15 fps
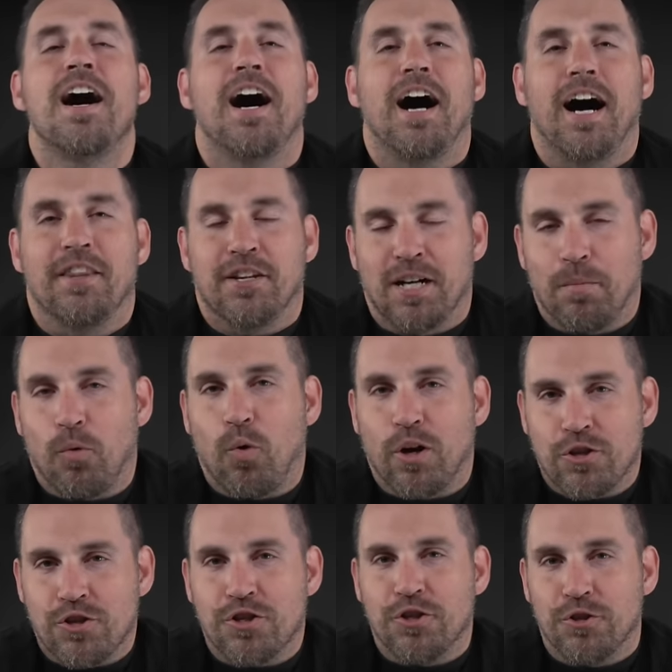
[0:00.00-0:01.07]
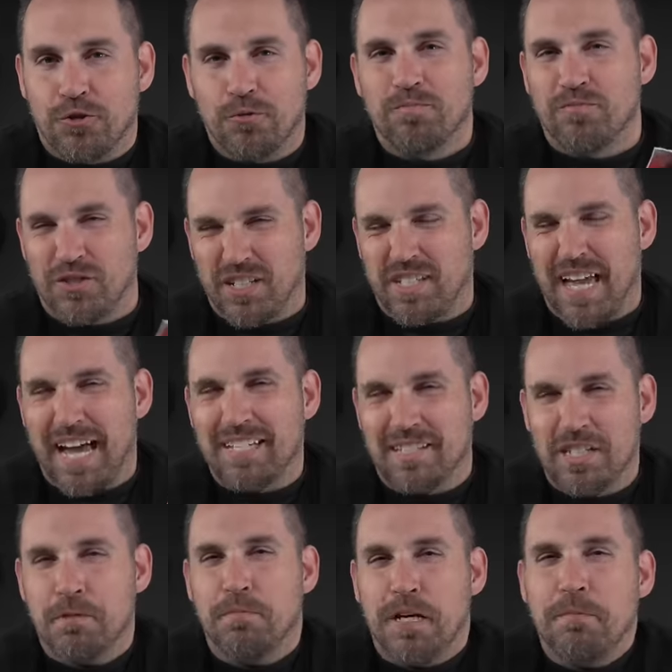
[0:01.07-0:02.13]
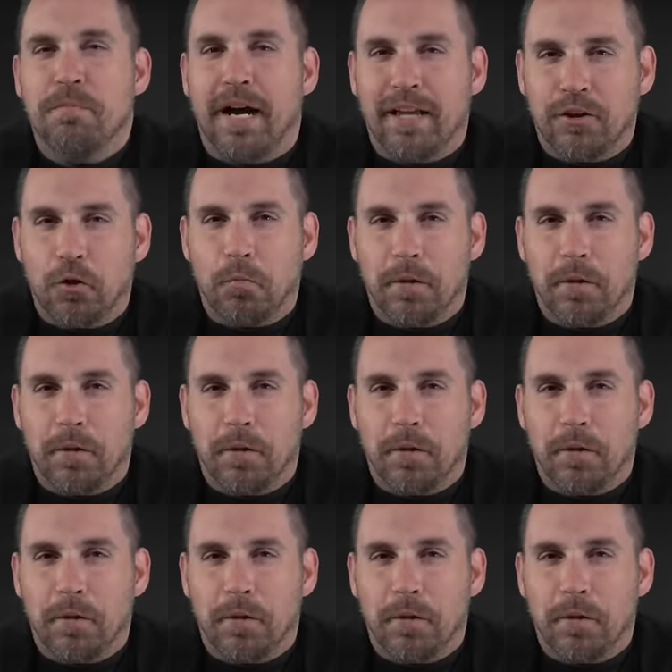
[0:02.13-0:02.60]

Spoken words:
The number one shoe just has these beat by a little